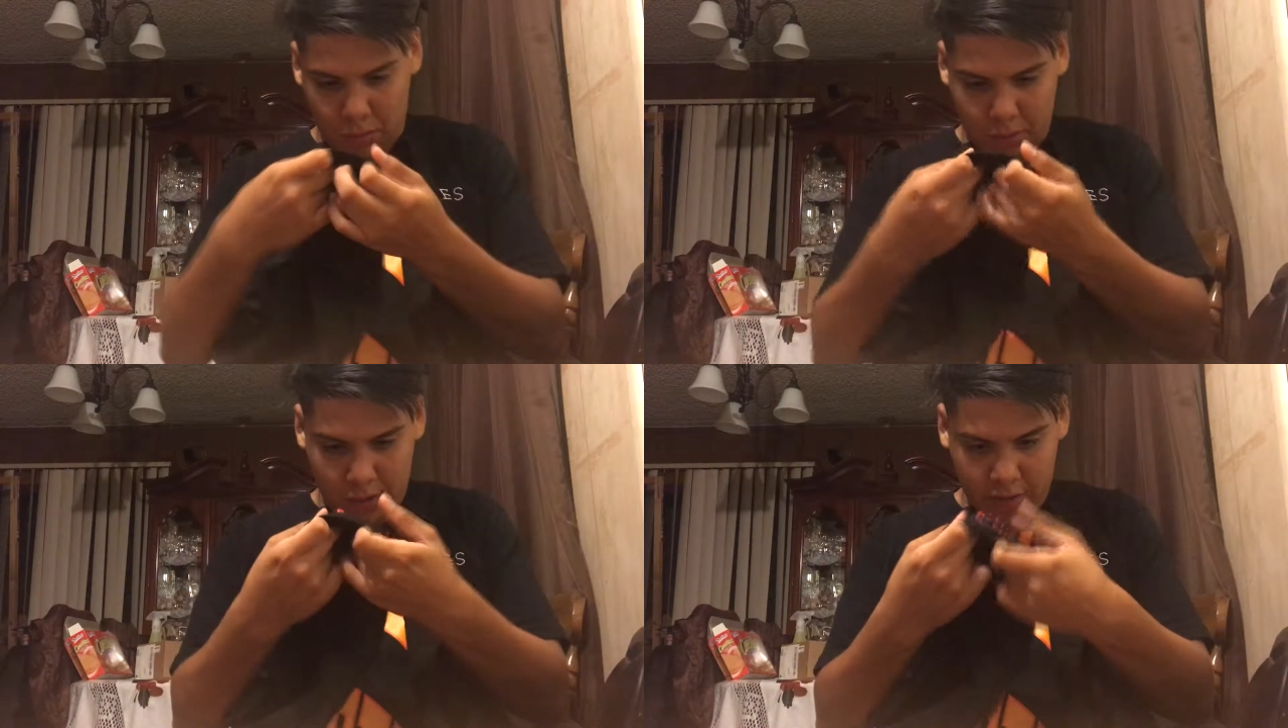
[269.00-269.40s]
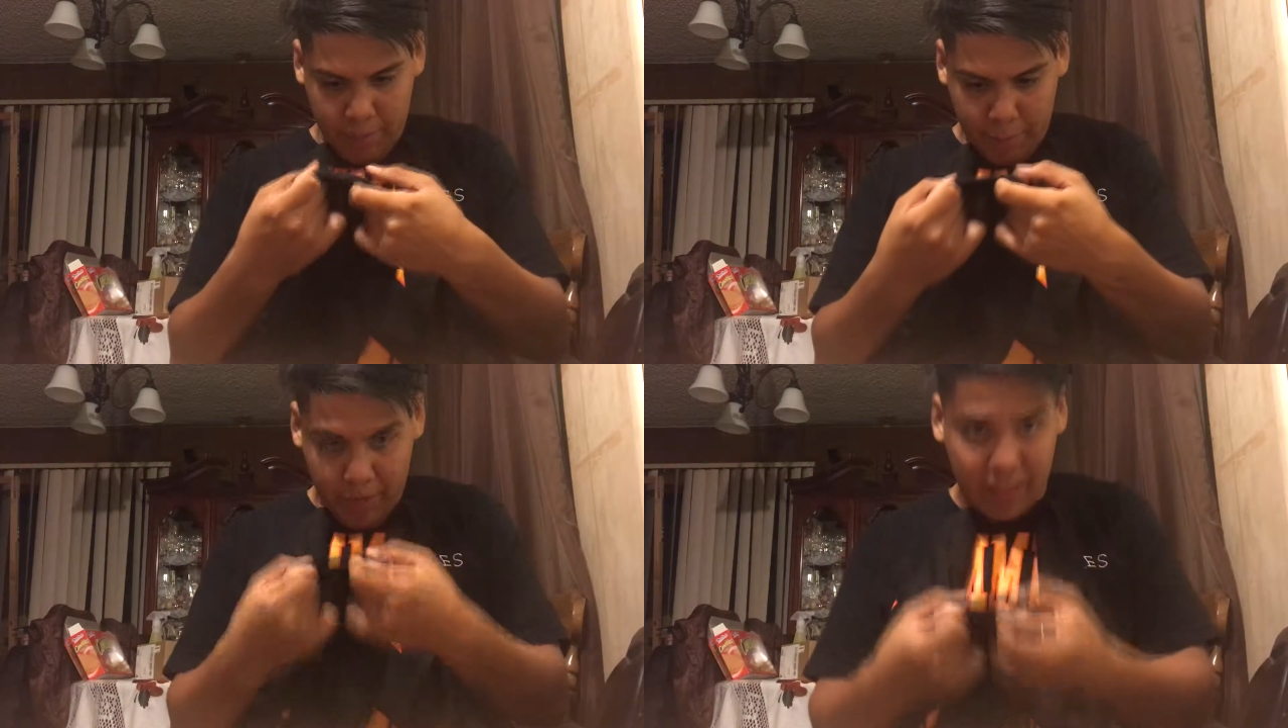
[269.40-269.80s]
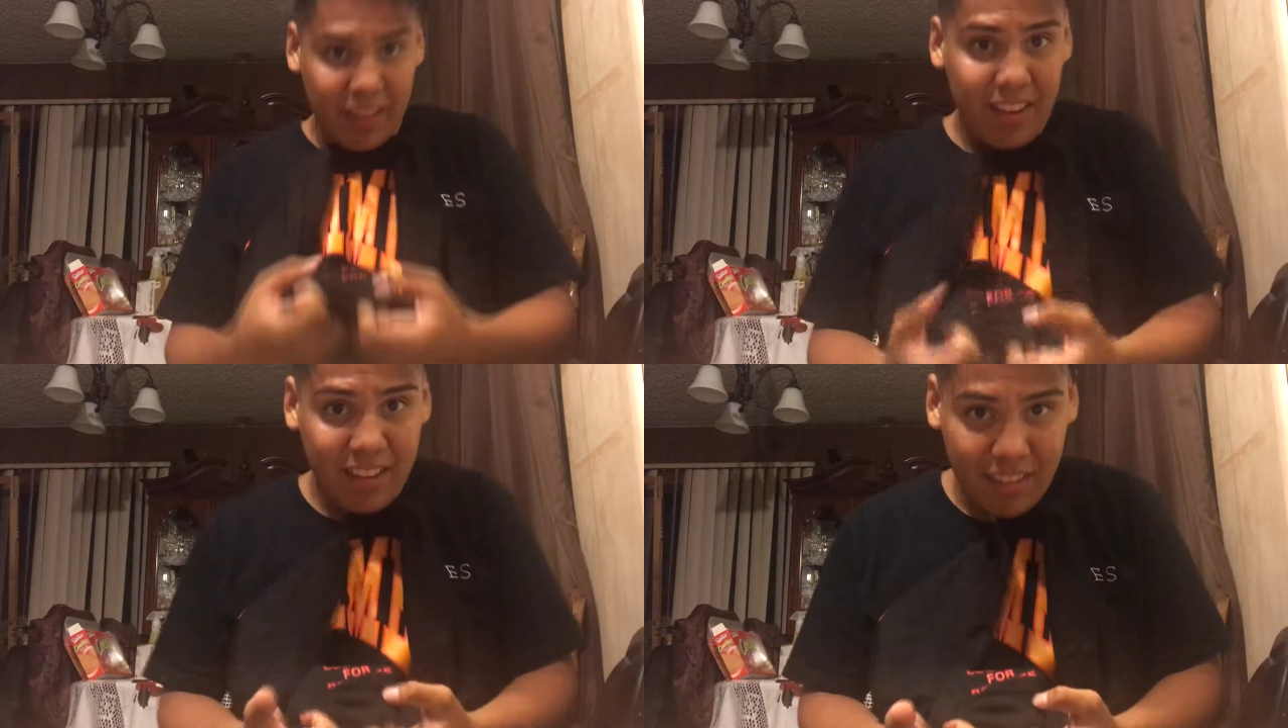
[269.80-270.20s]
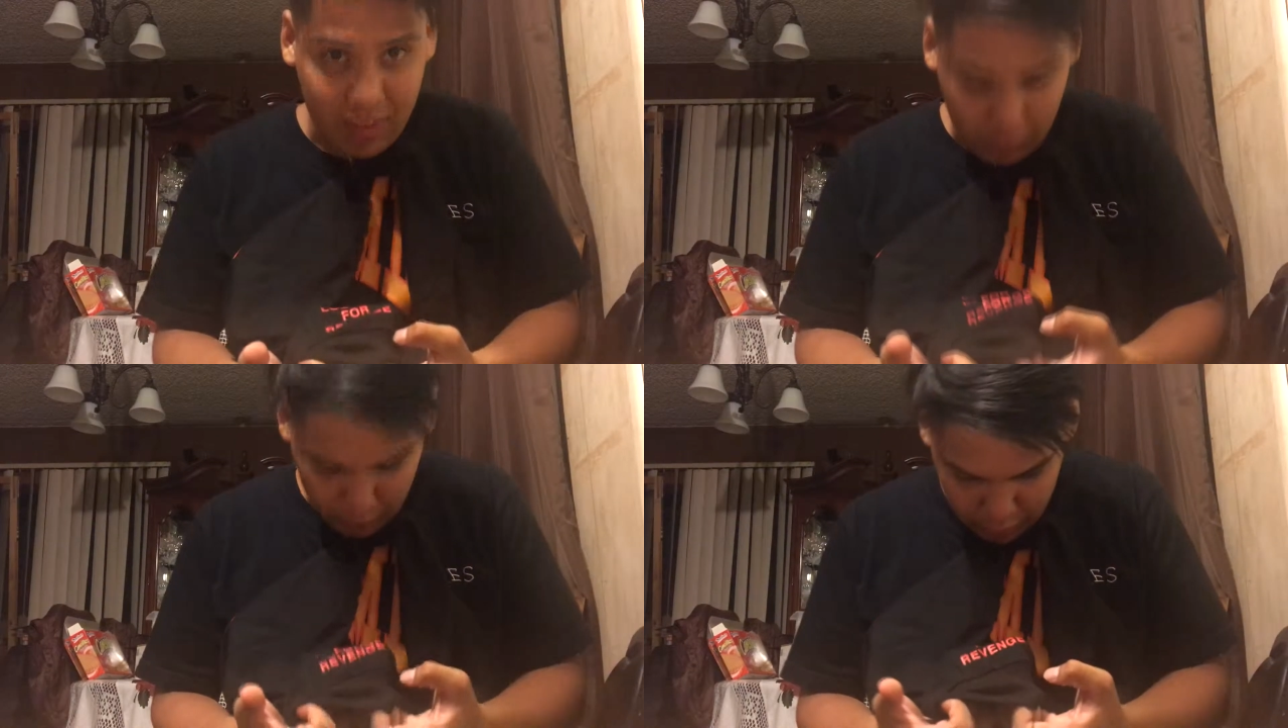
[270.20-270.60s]
know when I'm gonna be wearing this
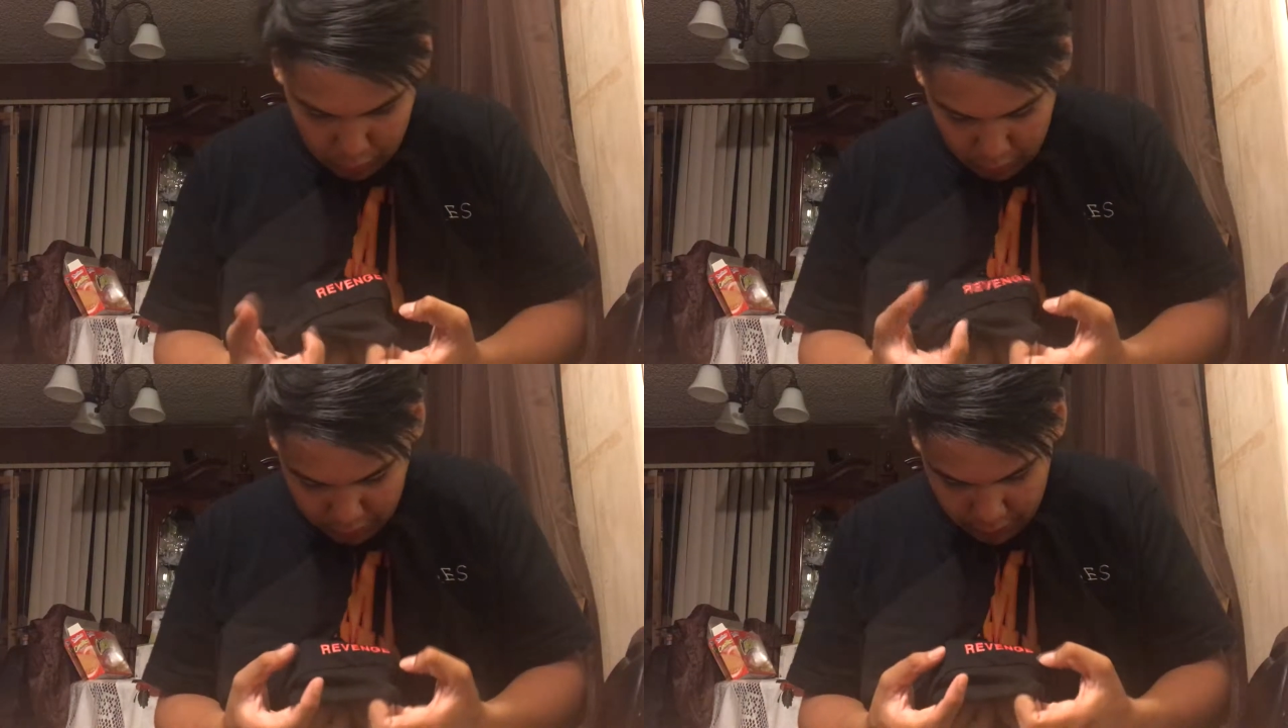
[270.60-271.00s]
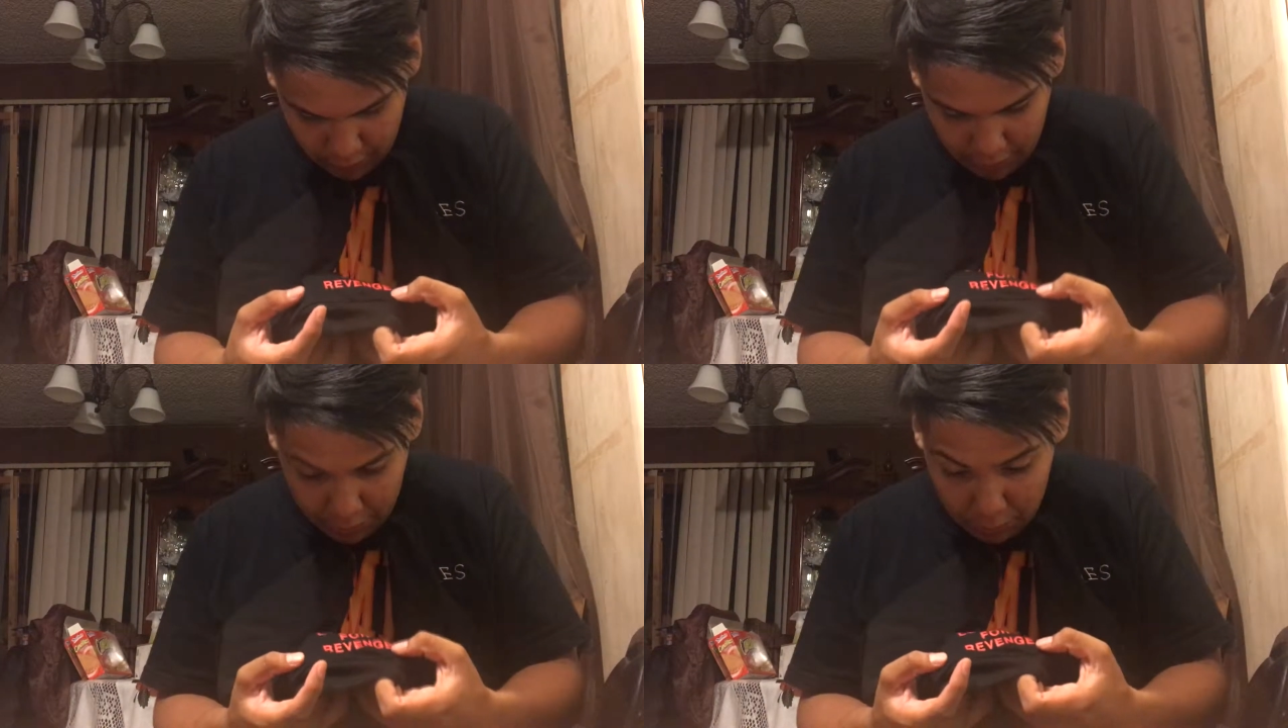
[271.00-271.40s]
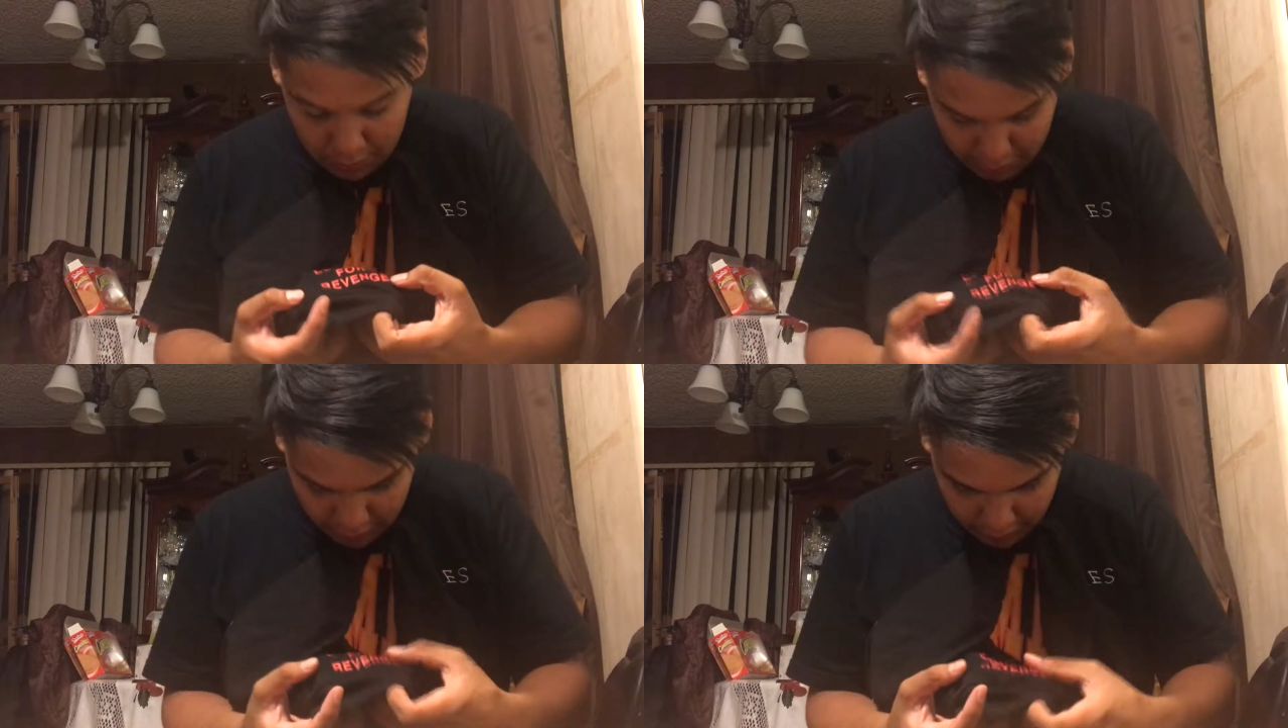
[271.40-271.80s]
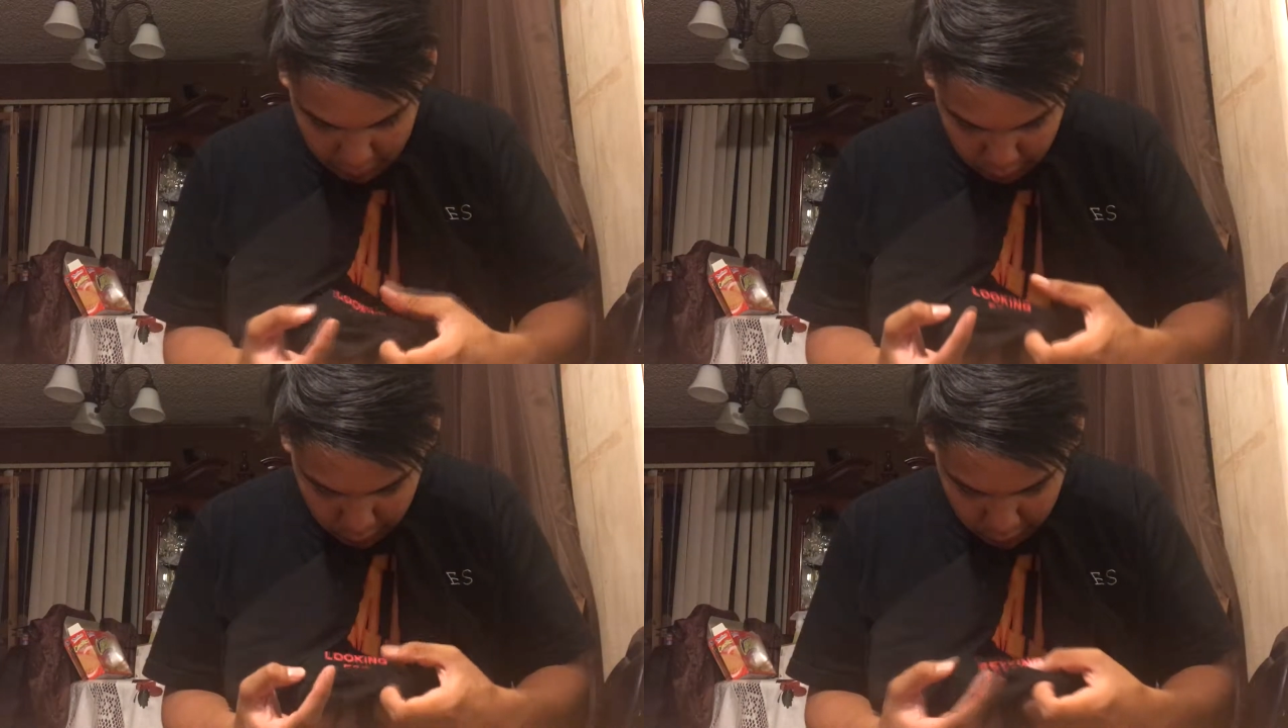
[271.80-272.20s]
since we do live. I do live in
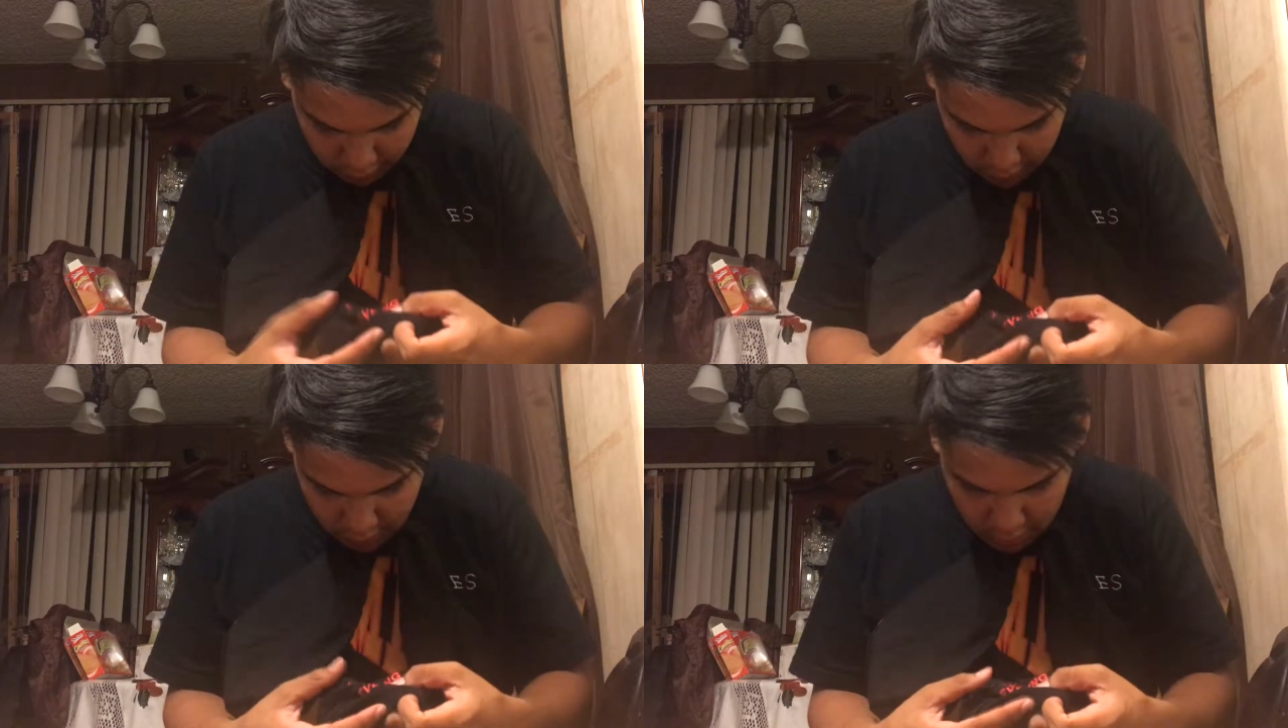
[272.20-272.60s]
California.